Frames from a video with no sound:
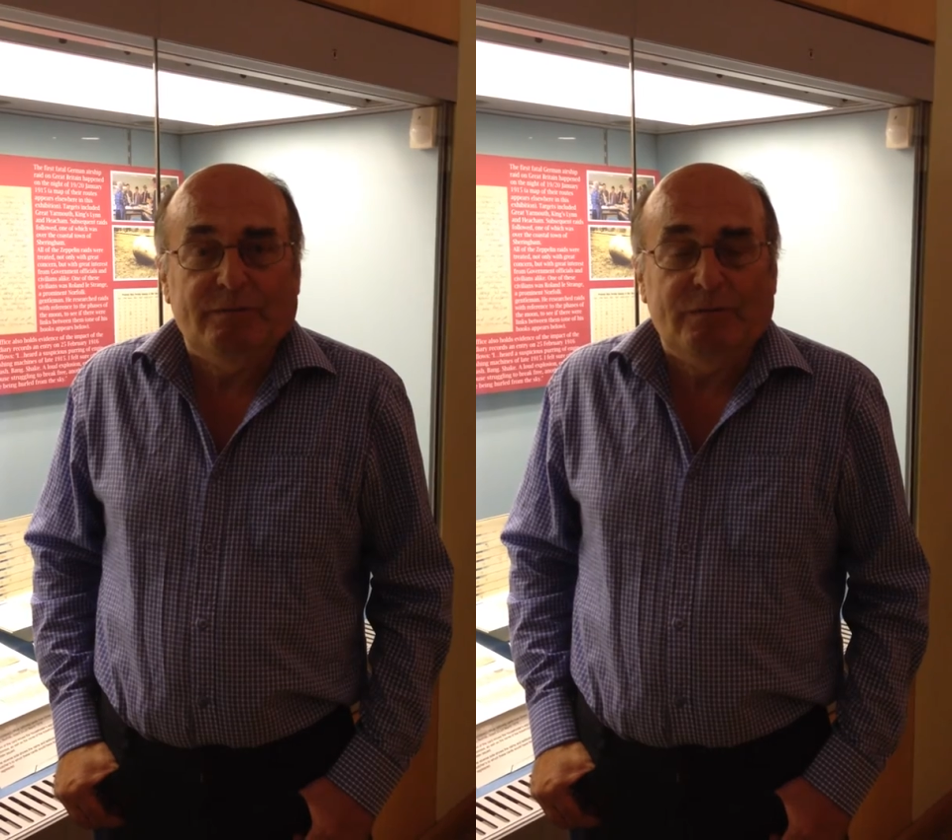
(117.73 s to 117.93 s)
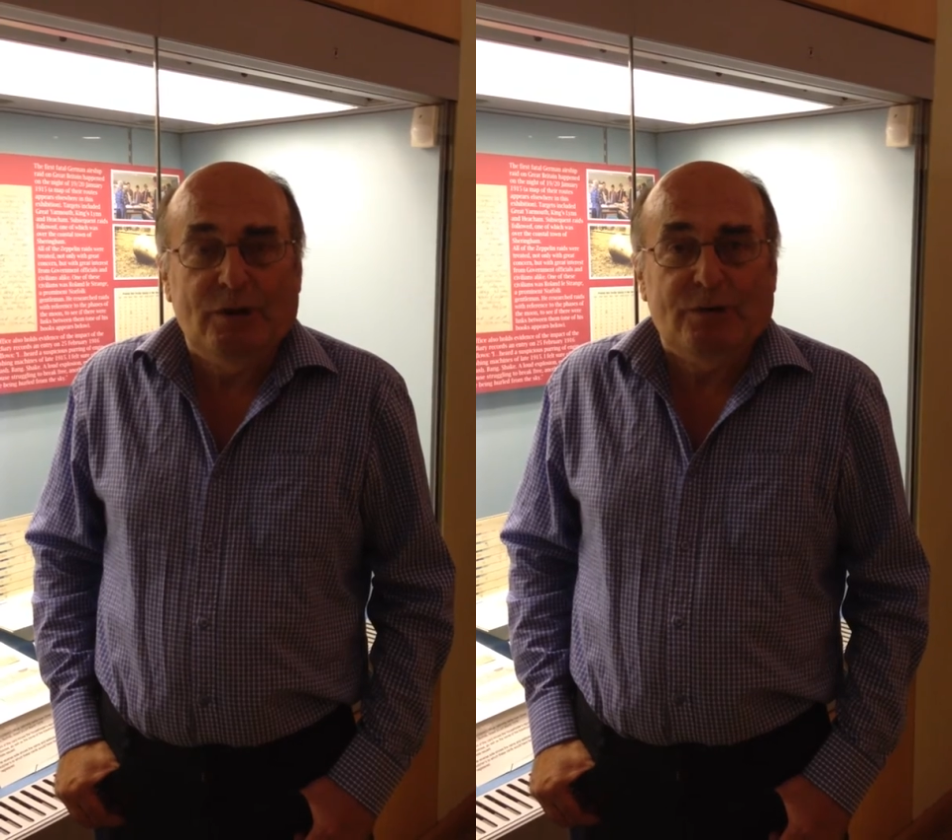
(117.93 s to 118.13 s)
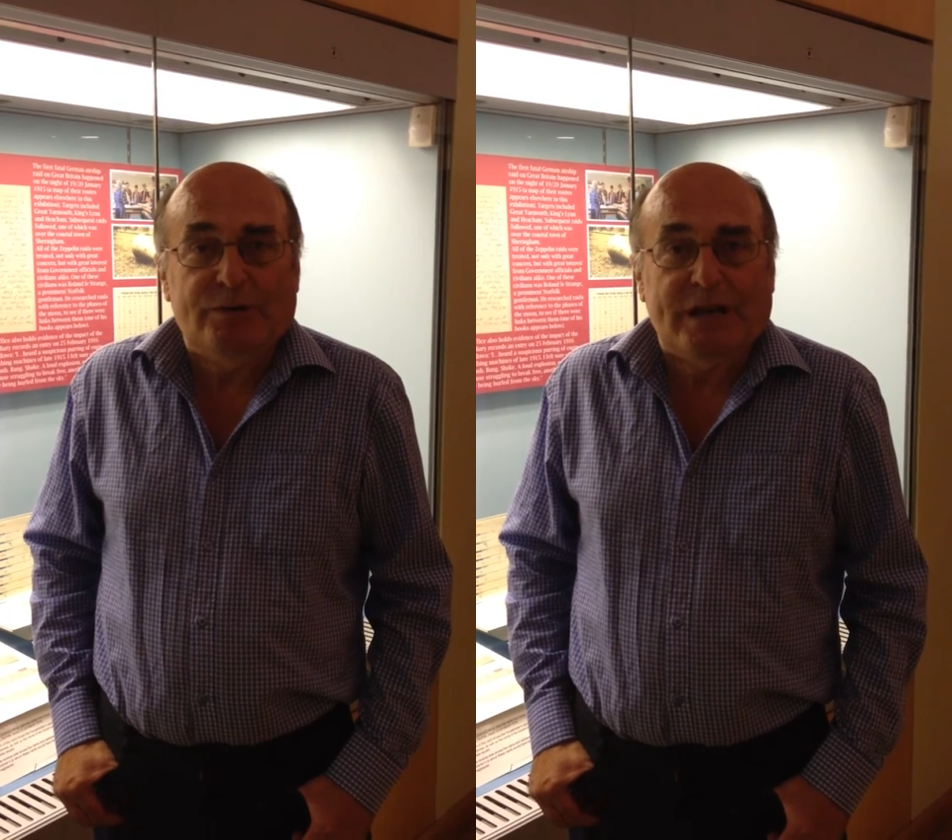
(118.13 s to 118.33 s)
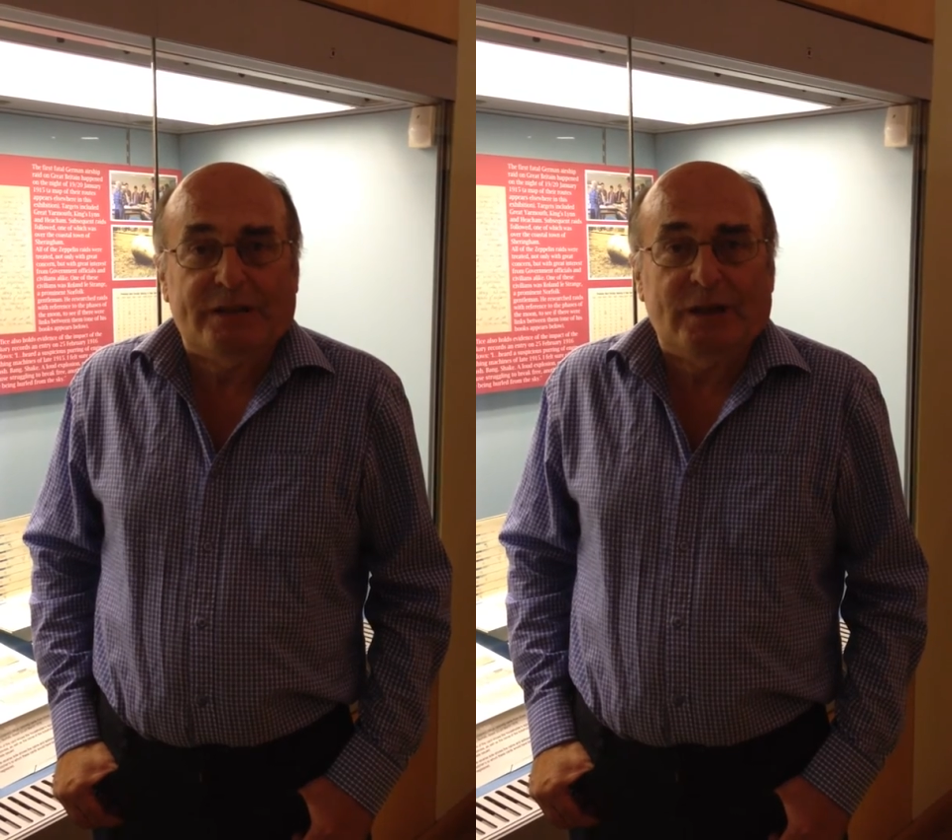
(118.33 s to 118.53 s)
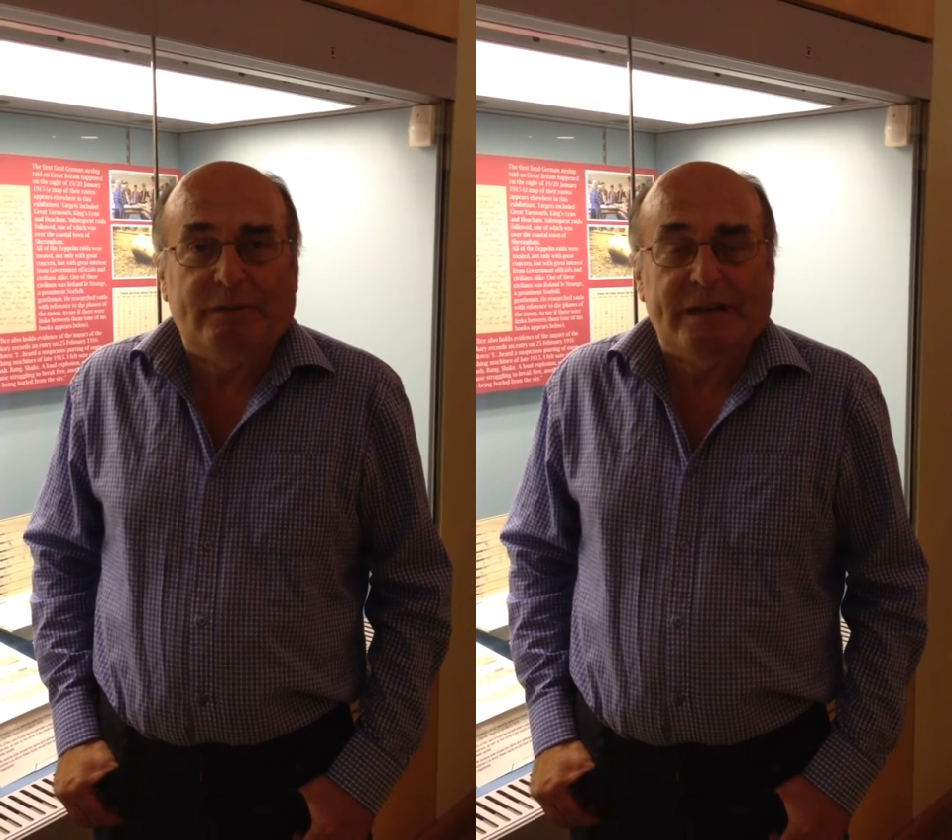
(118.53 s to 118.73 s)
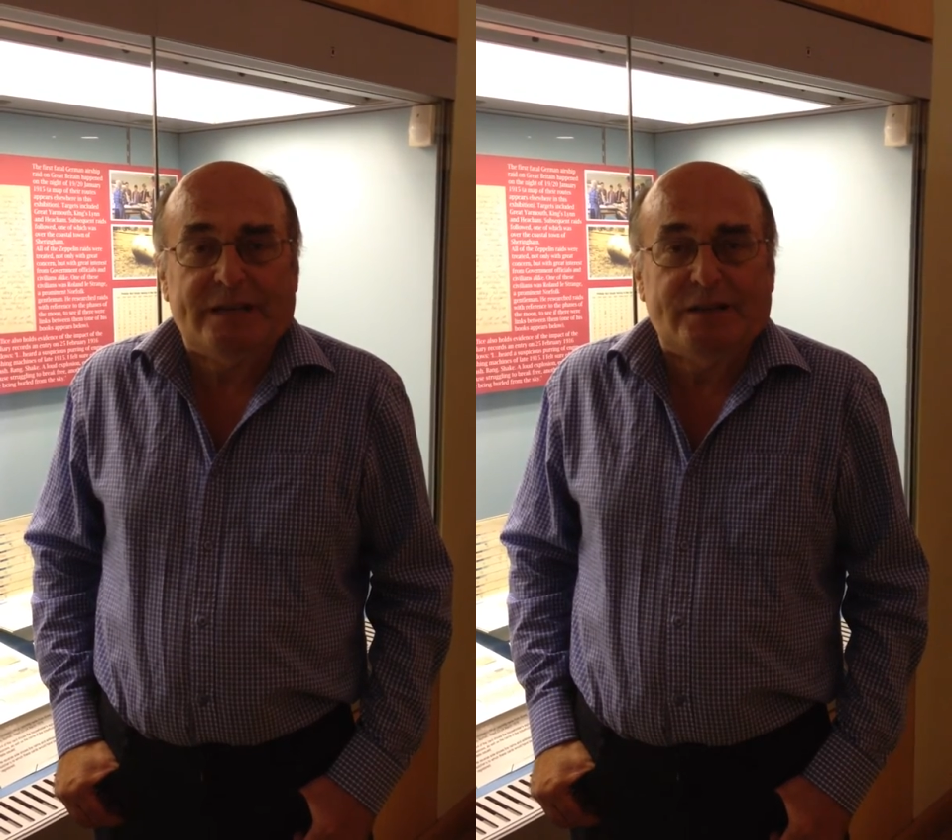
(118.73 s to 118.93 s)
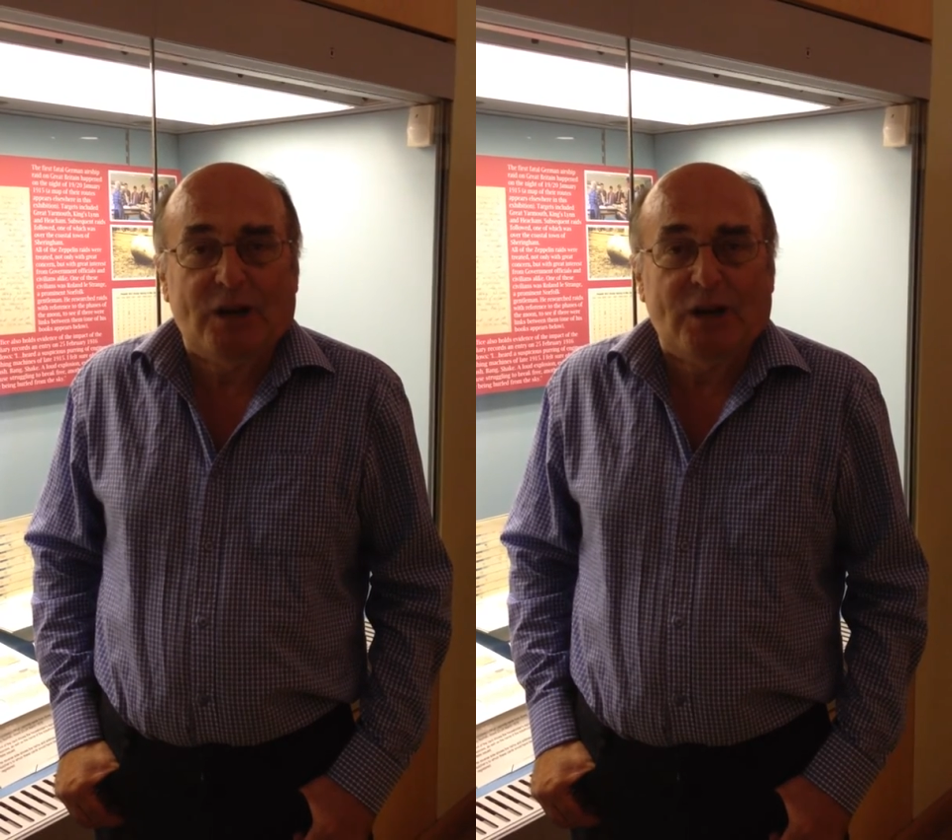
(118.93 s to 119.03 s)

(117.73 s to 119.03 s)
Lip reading: used as convalescent